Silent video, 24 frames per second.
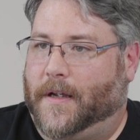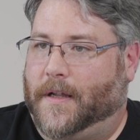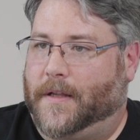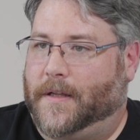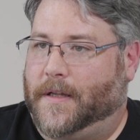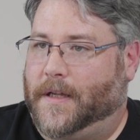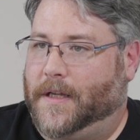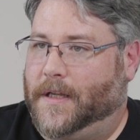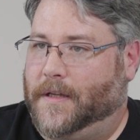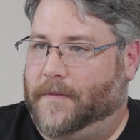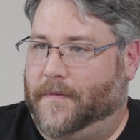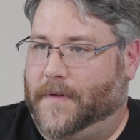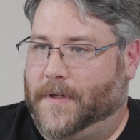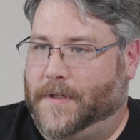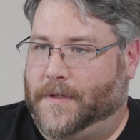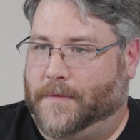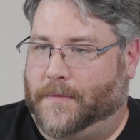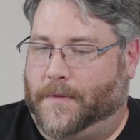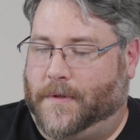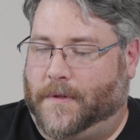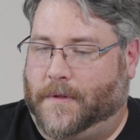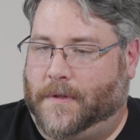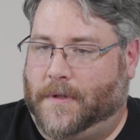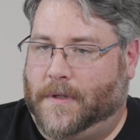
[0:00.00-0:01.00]
on the
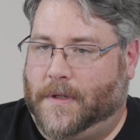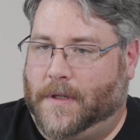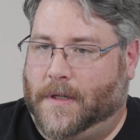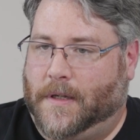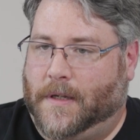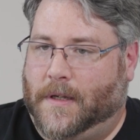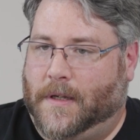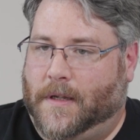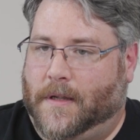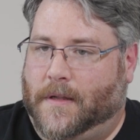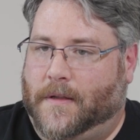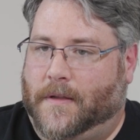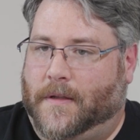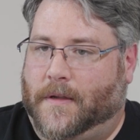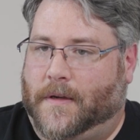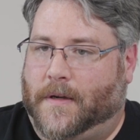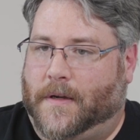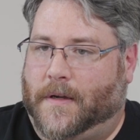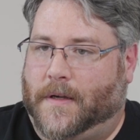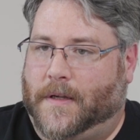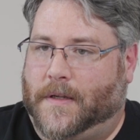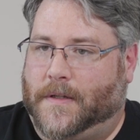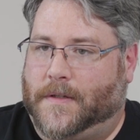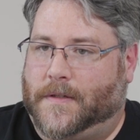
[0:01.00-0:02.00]
individual.
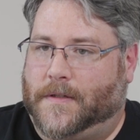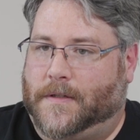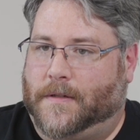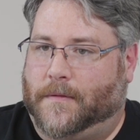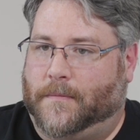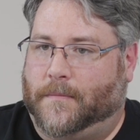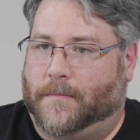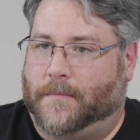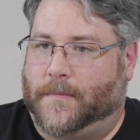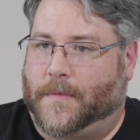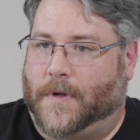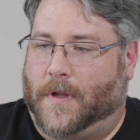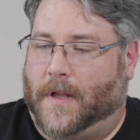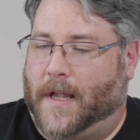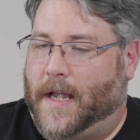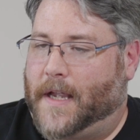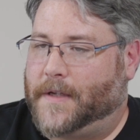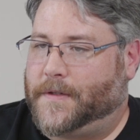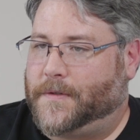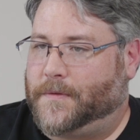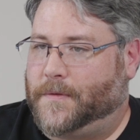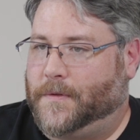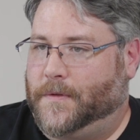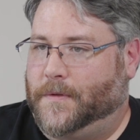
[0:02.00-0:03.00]
There is some
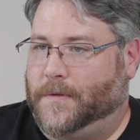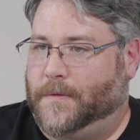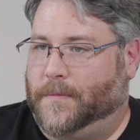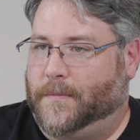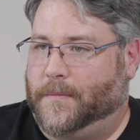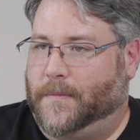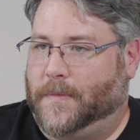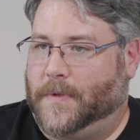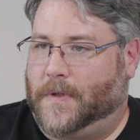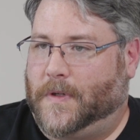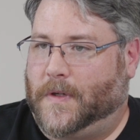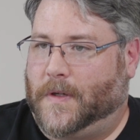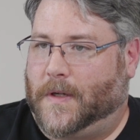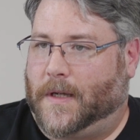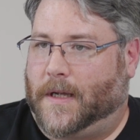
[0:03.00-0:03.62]
classroom